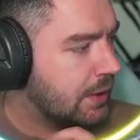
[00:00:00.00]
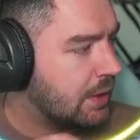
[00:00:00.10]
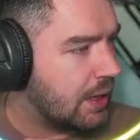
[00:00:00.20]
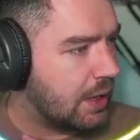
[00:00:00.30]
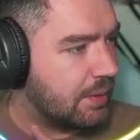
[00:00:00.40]

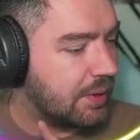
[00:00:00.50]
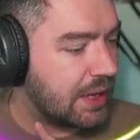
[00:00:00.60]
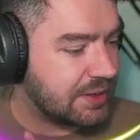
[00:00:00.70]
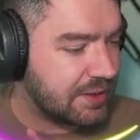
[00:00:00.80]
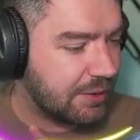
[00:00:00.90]
Okay,
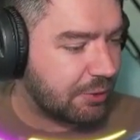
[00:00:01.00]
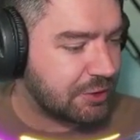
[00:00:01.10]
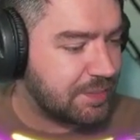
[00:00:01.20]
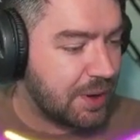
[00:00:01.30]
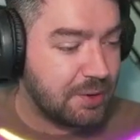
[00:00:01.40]
so now we're on to
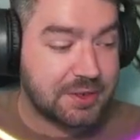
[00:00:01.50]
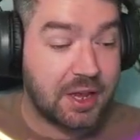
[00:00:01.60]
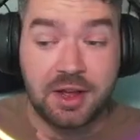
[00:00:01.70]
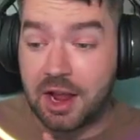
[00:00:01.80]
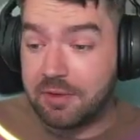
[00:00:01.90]
boats.
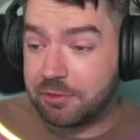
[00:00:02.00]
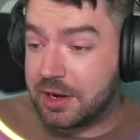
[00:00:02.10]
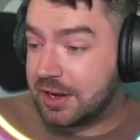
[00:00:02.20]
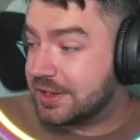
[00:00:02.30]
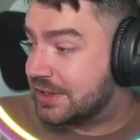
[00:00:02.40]
I've
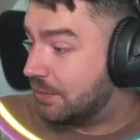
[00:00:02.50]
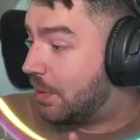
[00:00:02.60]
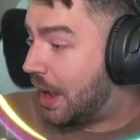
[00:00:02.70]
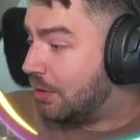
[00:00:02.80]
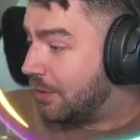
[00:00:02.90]
realized,
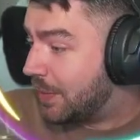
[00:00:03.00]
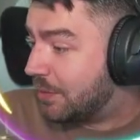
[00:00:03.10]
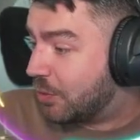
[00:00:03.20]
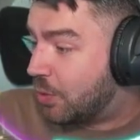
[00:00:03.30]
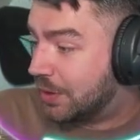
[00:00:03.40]
how long have we been
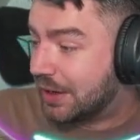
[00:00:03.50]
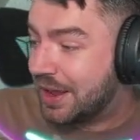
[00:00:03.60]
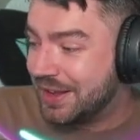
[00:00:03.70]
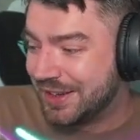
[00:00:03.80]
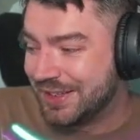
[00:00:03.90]
recording?
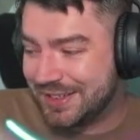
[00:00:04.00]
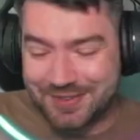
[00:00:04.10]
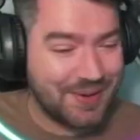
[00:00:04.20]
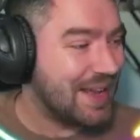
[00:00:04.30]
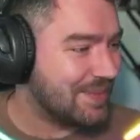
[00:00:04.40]

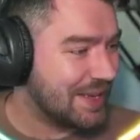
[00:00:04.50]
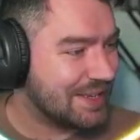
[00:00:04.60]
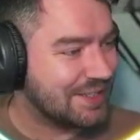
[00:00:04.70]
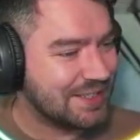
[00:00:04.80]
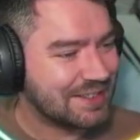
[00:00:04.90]
28 minutes,
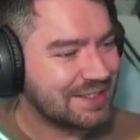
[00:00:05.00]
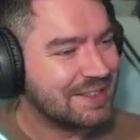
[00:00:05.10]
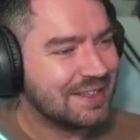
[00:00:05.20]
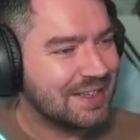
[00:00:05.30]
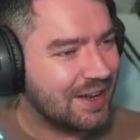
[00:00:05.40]
jeez.
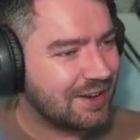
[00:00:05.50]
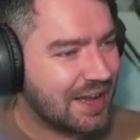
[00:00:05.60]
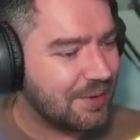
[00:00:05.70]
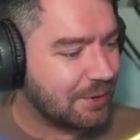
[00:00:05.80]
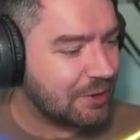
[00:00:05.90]
Okay,
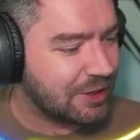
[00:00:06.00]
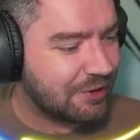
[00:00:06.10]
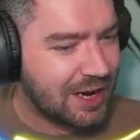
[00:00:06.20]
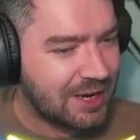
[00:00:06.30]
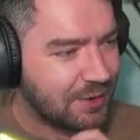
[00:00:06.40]
we're going to
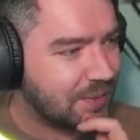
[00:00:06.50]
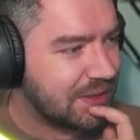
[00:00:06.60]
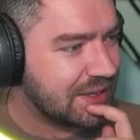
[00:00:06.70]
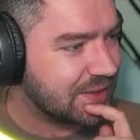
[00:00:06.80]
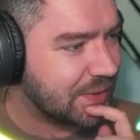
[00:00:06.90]
crack on with
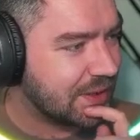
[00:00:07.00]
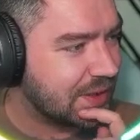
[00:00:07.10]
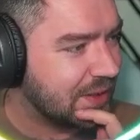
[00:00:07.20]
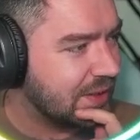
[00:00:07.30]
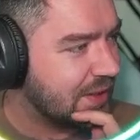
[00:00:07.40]
this one
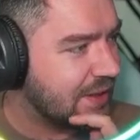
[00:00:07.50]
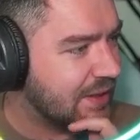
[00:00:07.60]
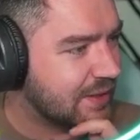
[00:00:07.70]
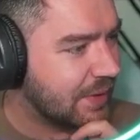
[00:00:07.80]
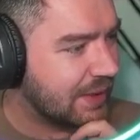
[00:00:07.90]

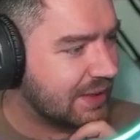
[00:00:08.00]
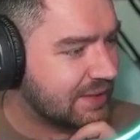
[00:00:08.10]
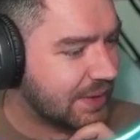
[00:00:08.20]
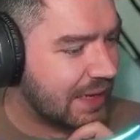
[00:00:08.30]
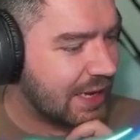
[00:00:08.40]
as quickly as
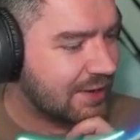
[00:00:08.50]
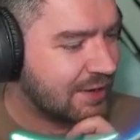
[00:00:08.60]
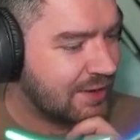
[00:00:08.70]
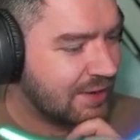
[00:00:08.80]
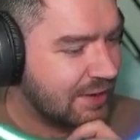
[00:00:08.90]
we can.
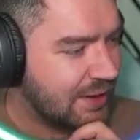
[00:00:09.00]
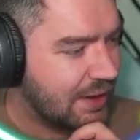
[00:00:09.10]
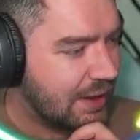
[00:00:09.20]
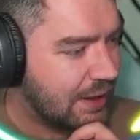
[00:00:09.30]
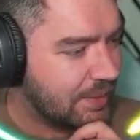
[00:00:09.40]

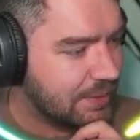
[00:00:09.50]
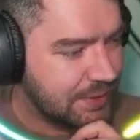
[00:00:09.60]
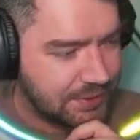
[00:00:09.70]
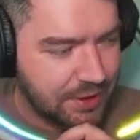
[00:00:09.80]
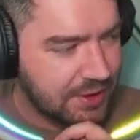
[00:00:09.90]

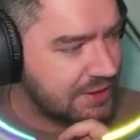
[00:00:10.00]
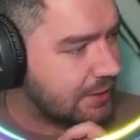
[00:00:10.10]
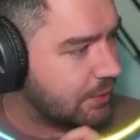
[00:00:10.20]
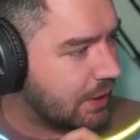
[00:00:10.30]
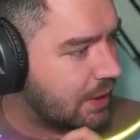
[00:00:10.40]
So you can see
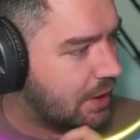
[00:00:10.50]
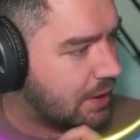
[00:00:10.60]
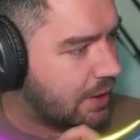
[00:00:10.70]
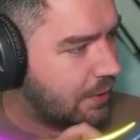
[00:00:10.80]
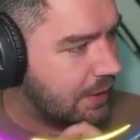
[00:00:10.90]
all the
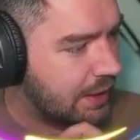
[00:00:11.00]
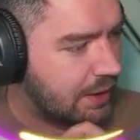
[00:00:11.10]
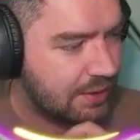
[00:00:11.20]
cargo here.